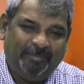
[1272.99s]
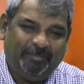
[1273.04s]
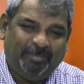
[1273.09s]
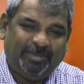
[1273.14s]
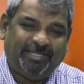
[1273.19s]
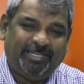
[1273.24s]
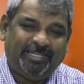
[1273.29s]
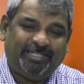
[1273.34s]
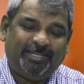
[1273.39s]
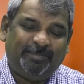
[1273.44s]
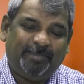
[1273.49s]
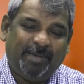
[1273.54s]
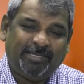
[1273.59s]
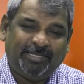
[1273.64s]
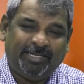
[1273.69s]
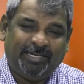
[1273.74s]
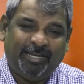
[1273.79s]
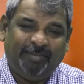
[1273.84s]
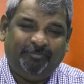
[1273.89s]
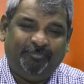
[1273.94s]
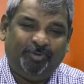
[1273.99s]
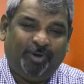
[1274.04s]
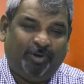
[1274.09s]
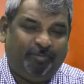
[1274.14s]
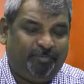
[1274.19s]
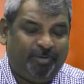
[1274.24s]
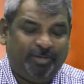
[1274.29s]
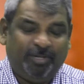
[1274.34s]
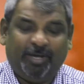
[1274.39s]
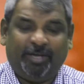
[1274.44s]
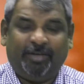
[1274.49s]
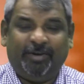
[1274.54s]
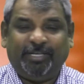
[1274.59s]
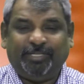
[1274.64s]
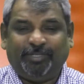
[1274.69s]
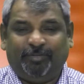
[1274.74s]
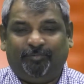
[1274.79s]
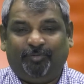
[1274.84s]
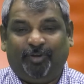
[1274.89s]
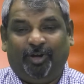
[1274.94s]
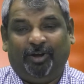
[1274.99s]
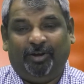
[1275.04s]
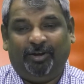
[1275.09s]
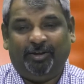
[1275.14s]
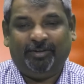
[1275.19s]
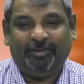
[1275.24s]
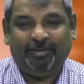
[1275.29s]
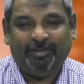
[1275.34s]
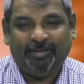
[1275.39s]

But just imagine, if not for the grace of God,